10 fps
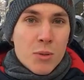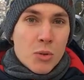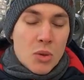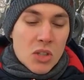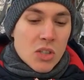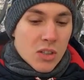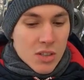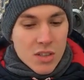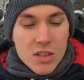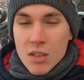between
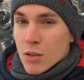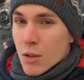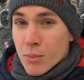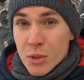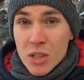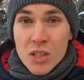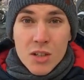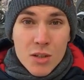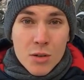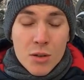citizens and companies
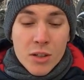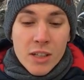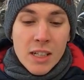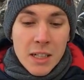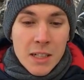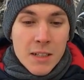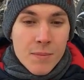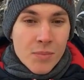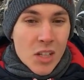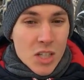and so on.
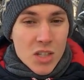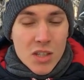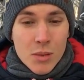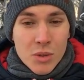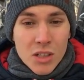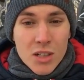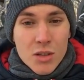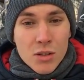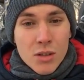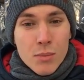This is something that's
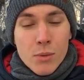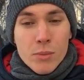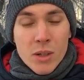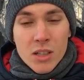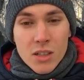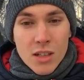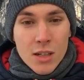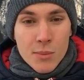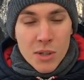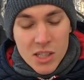not implemented
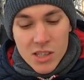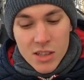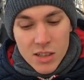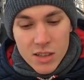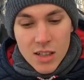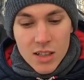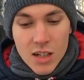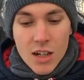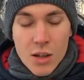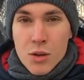yet, but that
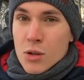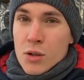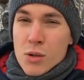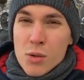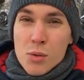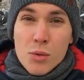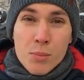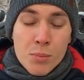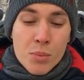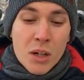I thought grew
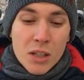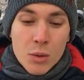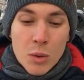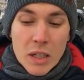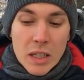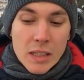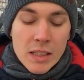pretty well.